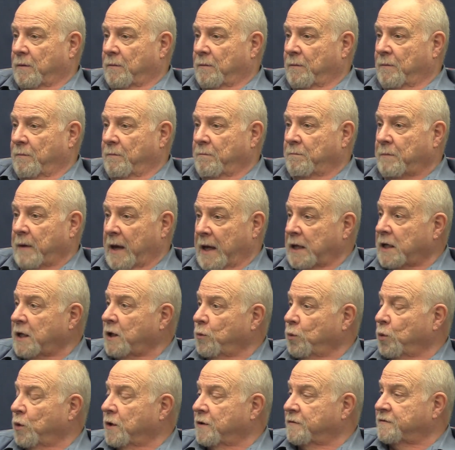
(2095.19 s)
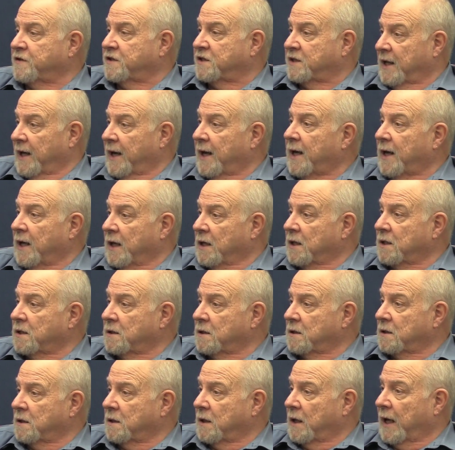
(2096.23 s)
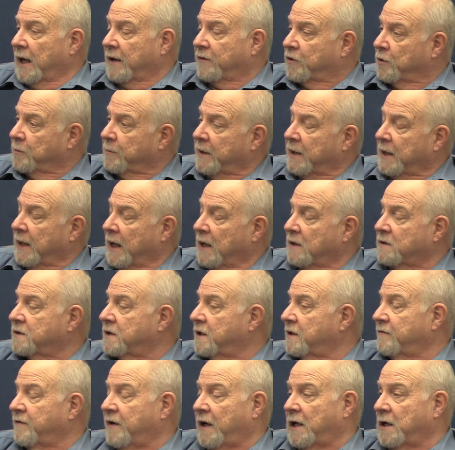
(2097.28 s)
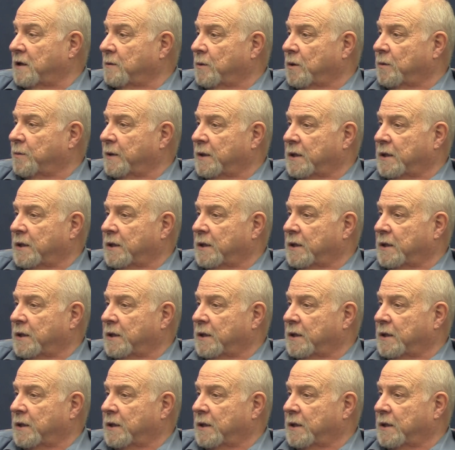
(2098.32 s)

Many would have stayed had there been housing available, but